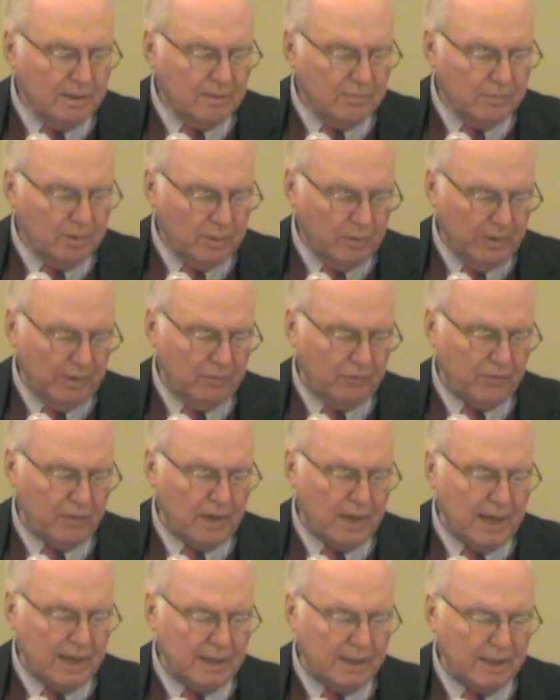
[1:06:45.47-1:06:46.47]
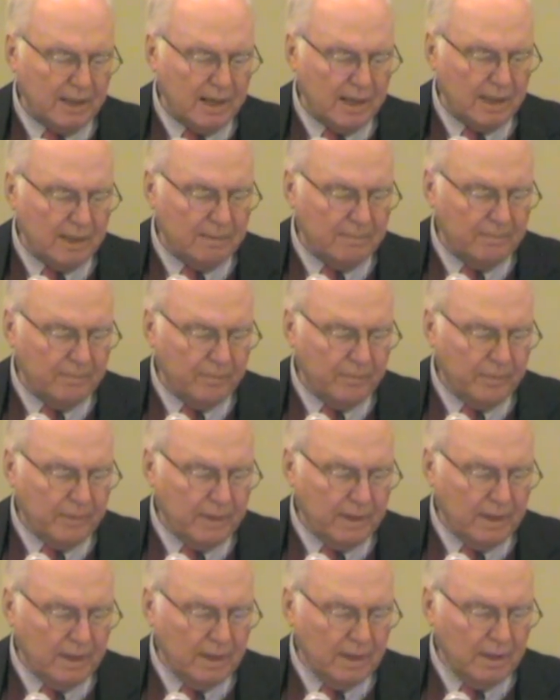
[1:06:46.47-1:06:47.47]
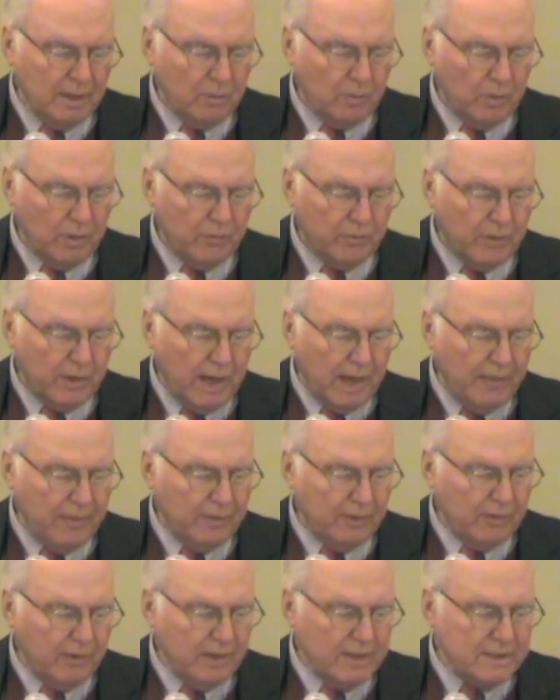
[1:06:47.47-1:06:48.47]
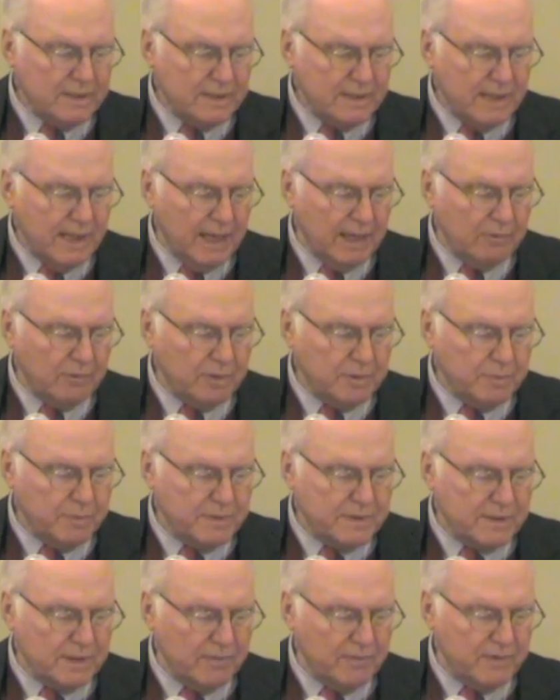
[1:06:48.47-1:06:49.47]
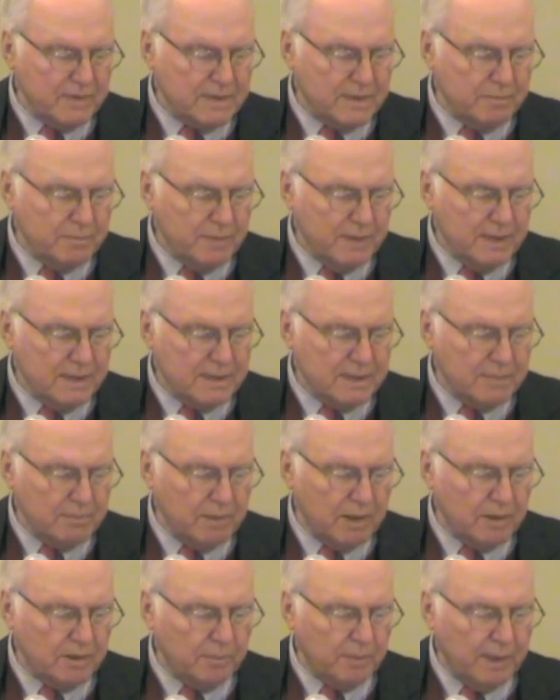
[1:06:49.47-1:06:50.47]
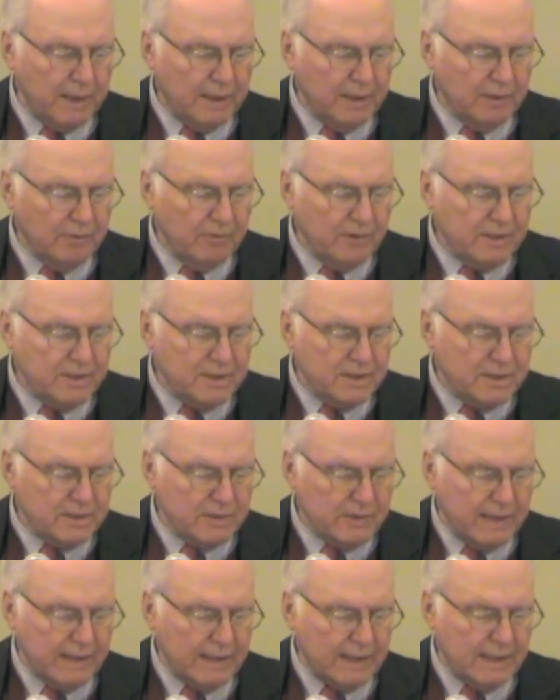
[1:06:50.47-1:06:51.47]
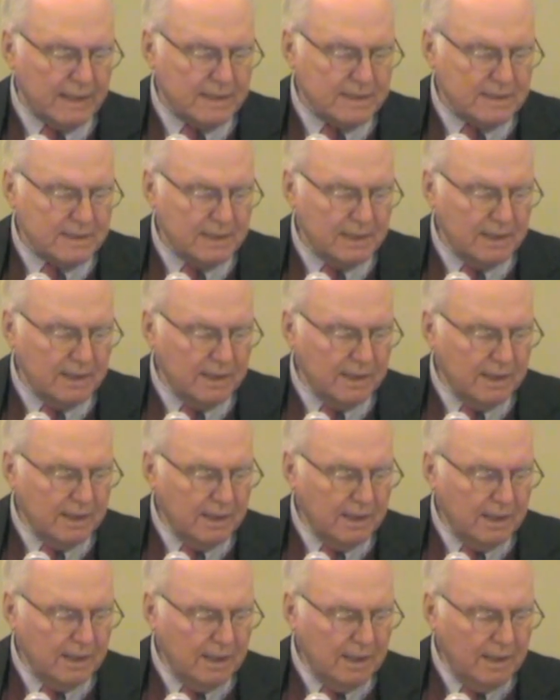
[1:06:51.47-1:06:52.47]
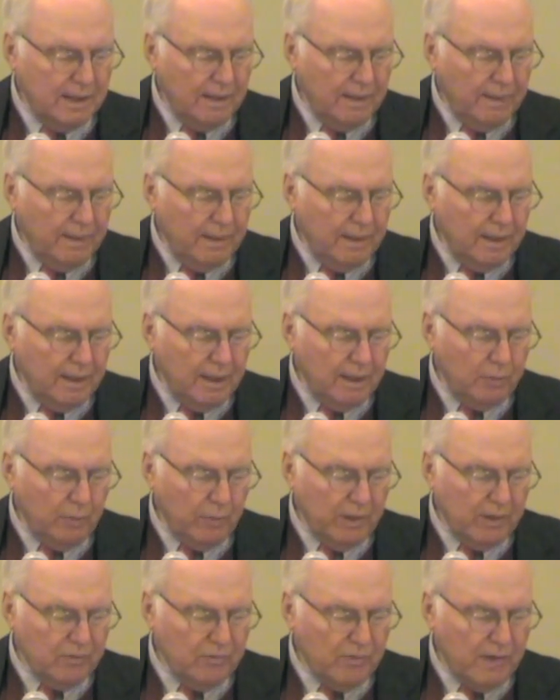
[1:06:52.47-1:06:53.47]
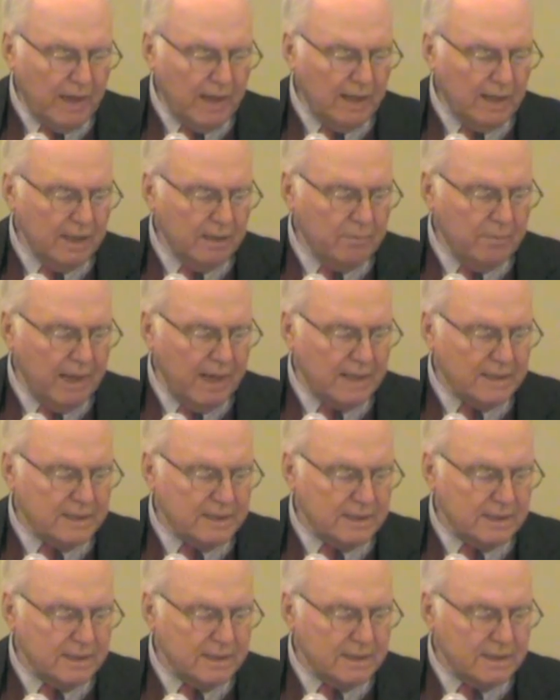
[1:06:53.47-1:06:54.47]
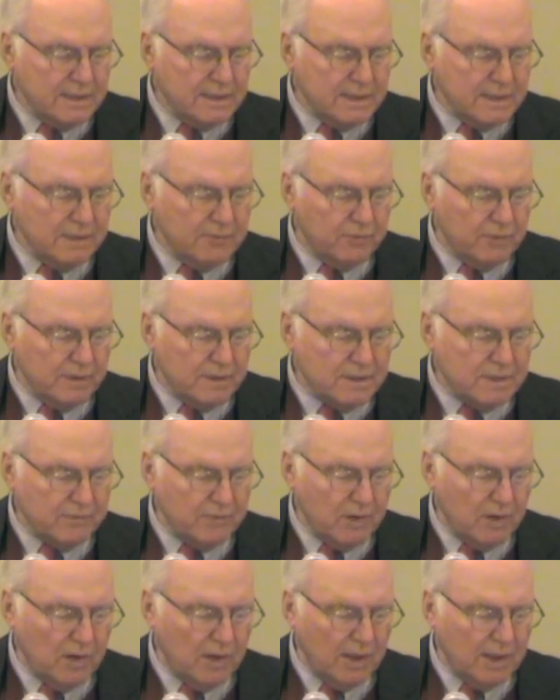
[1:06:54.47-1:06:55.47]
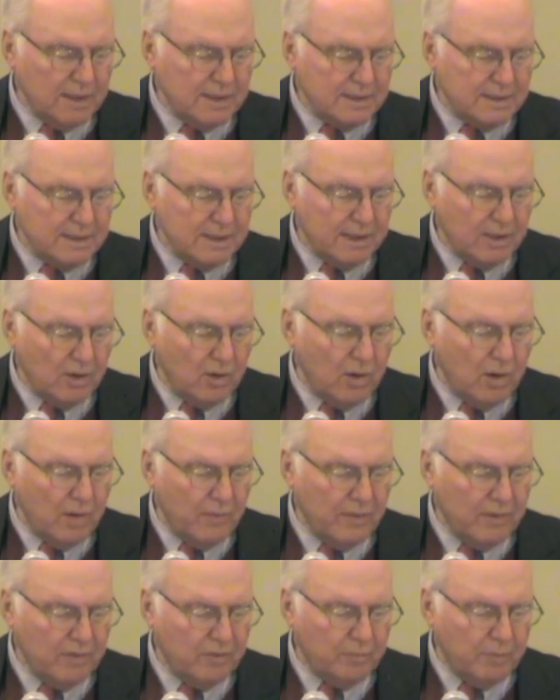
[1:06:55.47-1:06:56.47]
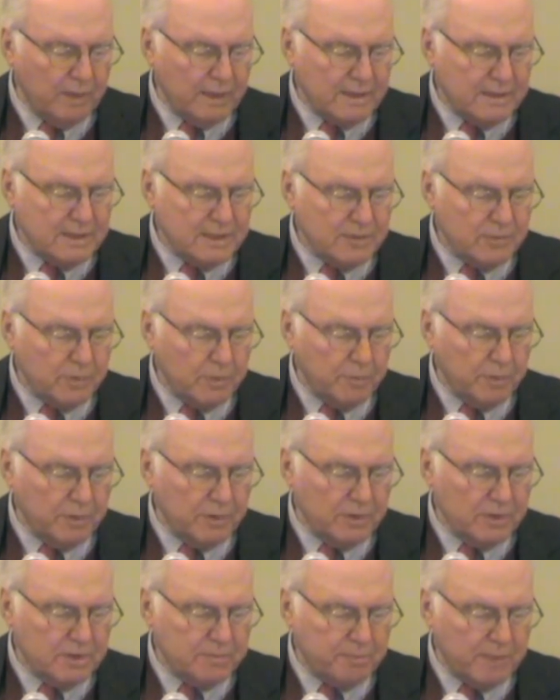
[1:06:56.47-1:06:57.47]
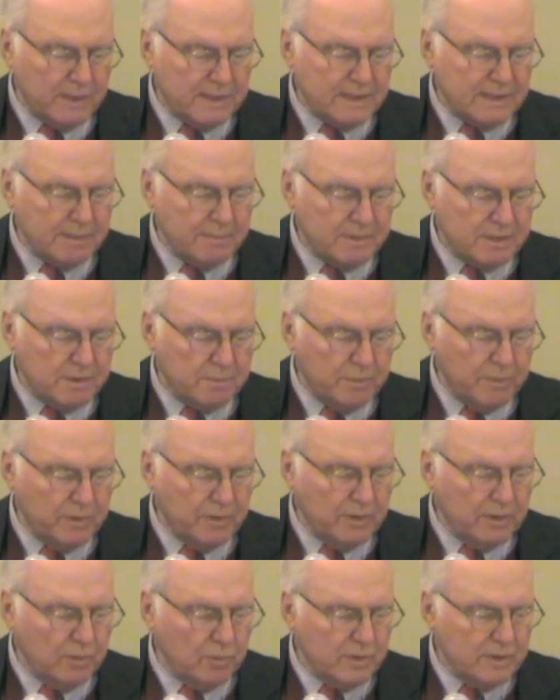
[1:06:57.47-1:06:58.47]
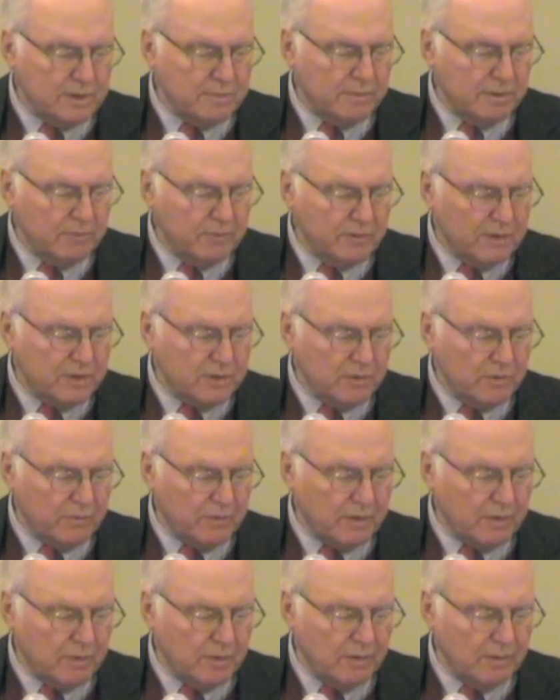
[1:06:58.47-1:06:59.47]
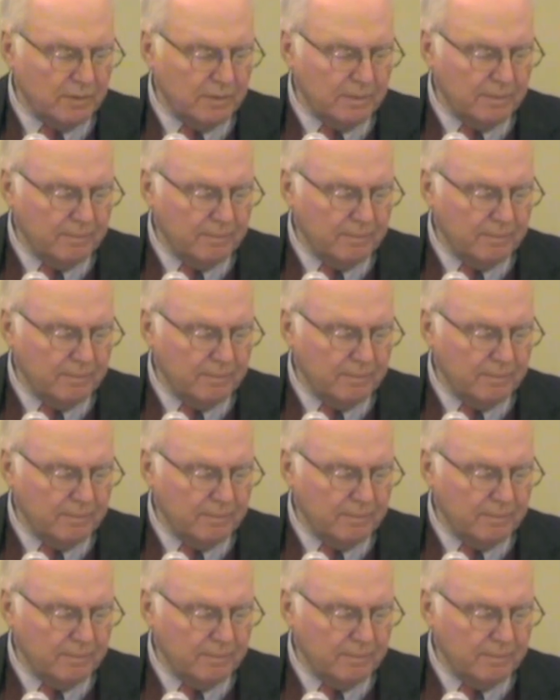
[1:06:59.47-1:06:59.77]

But we have forgotten God. We have forgotten the gracious hand which preserved us in peace and multiplied and enriched and strengthened us. And we have vainly imagined in the deceitfulness of our hearts that all these blessings were produced by some superior wisdom and virtue of our own.